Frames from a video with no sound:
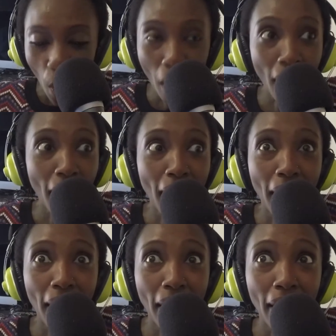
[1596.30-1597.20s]

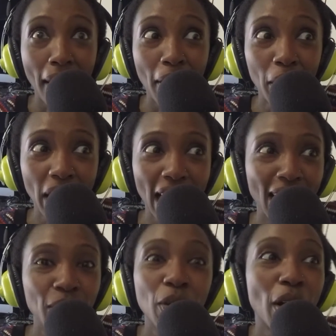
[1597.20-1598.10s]
Okay,
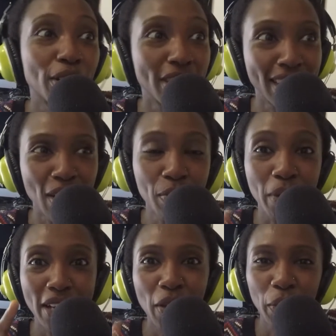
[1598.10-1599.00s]
I don't know how she sounds,
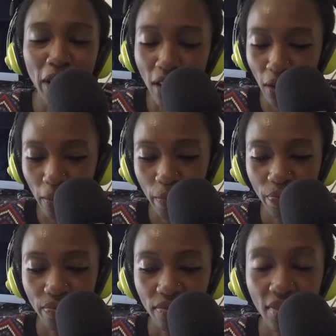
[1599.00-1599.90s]
but here we go.
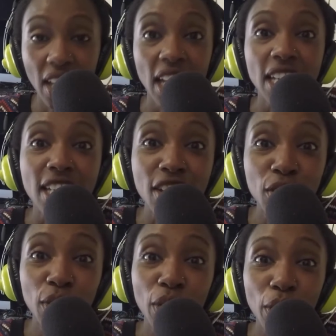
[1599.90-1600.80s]
Did
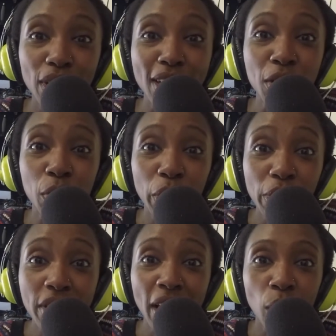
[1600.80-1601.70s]
you know that
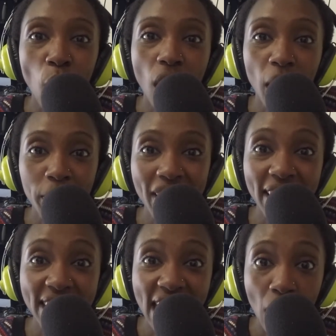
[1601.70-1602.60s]
squirrels can walk
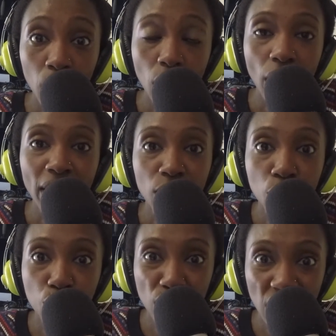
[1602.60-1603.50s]
upside down on a
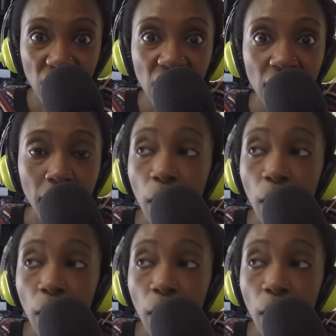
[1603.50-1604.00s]
tree?